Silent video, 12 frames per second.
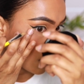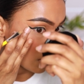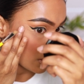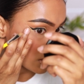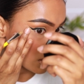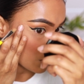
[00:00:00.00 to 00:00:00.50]

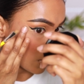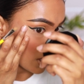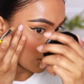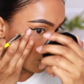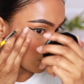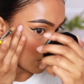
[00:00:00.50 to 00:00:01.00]
This is why
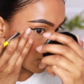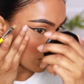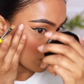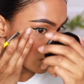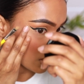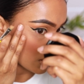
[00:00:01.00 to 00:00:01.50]
you would want to
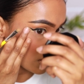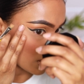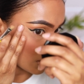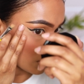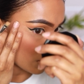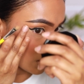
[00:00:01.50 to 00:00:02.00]
use a
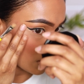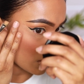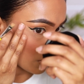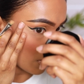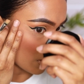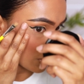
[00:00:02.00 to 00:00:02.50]
concealer that's
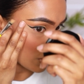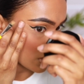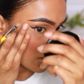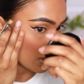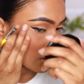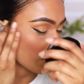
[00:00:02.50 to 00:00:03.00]
around your
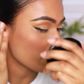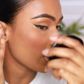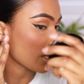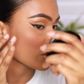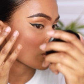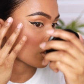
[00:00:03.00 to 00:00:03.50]
skin
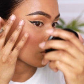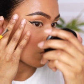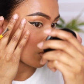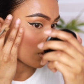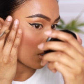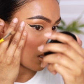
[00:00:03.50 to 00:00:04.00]
complexion
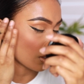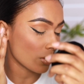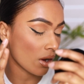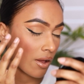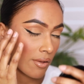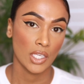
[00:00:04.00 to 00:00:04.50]
or the color
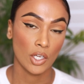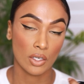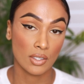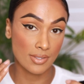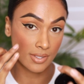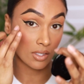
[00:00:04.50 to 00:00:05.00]
of your
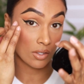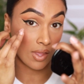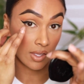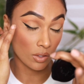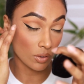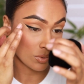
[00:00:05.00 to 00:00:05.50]
concealer
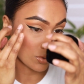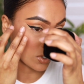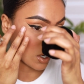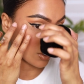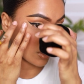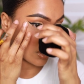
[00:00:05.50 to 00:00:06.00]
that you used
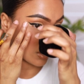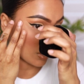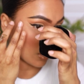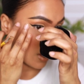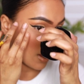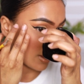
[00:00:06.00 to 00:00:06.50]
underneath
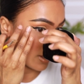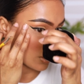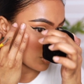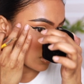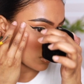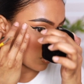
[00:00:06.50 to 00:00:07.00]
your eye,
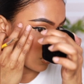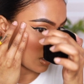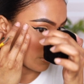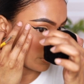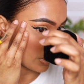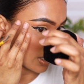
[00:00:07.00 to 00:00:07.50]
just so
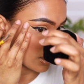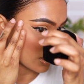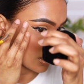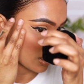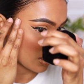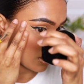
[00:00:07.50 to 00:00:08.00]
it blends
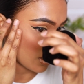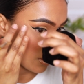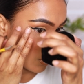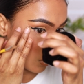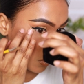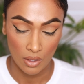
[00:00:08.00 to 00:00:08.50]
in.
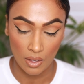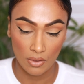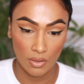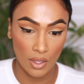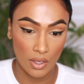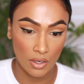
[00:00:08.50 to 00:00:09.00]

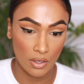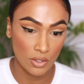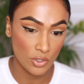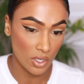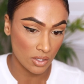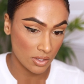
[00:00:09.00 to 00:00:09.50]
And then
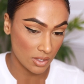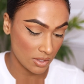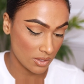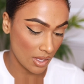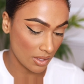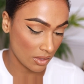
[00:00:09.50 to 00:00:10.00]
just to
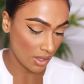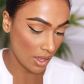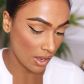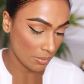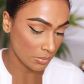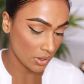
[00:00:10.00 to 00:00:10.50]
set
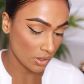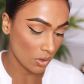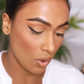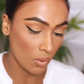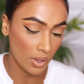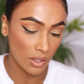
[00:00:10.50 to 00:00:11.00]
that, I'm gonna
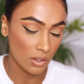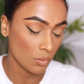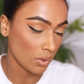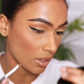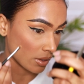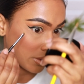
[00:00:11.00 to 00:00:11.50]
go in
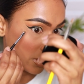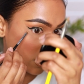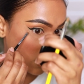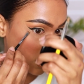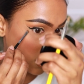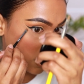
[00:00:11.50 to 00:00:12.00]
with
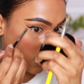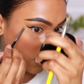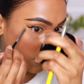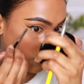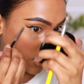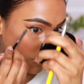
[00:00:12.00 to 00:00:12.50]

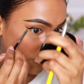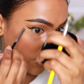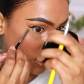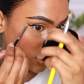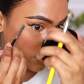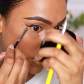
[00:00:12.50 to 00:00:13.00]
my
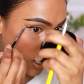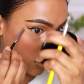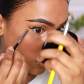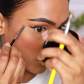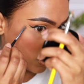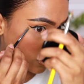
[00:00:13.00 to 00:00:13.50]
face
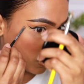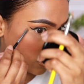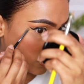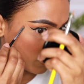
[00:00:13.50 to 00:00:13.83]
powder.